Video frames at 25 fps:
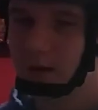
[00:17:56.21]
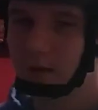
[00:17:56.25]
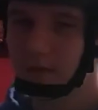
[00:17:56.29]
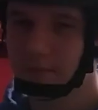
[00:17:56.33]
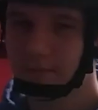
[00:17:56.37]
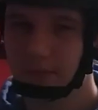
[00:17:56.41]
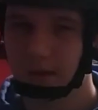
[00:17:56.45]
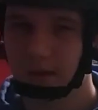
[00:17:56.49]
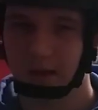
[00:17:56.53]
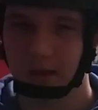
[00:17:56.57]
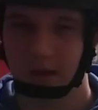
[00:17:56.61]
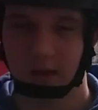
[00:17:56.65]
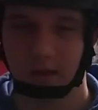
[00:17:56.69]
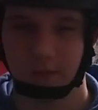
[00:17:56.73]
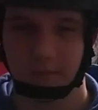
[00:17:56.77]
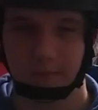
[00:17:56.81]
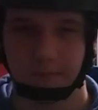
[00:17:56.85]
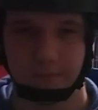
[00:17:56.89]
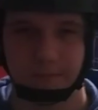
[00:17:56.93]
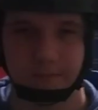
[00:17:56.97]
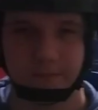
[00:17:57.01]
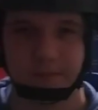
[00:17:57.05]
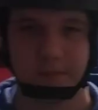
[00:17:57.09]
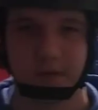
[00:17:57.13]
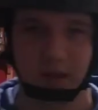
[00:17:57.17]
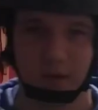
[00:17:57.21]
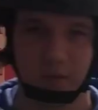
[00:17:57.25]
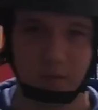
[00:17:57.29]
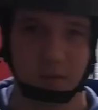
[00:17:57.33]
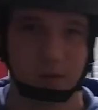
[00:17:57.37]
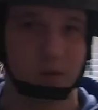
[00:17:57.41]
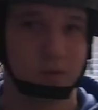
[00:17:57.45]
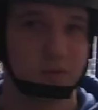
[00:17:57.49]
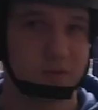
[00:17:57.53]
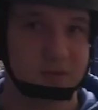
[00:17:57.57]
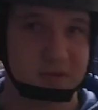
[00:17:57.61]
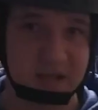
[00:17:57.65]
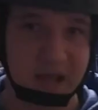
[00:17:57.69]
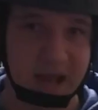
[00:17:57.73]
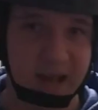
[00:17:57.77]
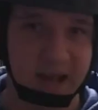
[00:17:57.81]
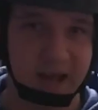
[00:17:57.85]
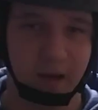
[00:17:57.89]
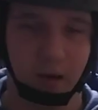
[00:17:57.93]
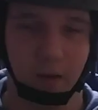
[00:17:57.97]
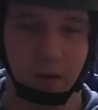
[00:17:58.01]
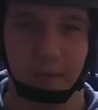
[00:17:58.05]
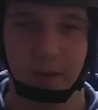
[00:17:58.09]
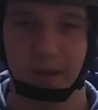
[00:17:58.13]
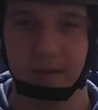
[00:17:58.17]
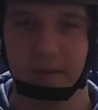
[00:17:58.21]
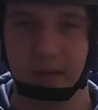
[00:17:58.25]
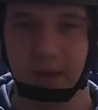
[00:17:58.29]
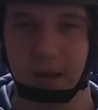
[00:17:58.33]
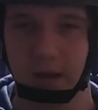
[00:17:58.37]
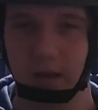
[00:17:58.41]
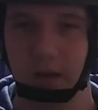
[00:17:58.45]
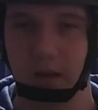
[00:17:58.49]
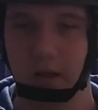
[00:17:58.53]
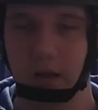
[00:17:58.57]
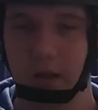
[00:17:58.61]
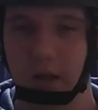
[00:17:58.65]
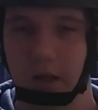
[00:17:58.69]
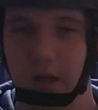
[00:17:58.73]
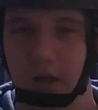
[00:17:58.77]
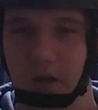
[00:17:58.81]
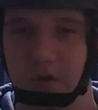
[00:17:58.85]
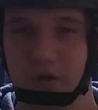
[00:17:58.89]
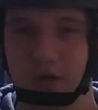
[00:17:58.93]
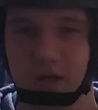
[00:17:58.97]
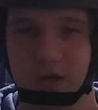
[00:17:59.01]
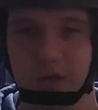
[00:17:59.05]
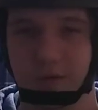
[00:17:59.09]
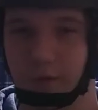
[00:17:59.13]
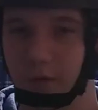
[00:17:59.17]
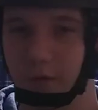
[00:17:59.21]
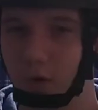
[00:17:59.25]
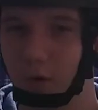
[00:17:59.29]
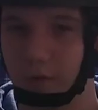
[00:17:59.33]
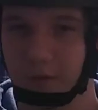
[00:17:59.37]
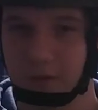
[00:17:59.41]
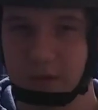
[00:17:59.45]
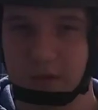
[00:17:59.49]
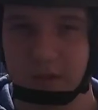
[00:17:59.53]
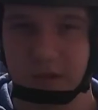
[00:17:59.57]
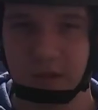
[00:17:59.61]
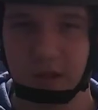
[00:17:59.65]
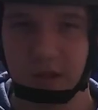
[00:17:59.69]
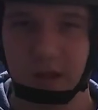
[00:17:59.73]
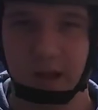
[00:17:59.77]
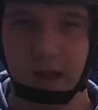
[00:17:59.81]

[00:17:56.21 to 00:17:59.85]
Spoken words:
But yeah, we used that helmet and then transferred over to the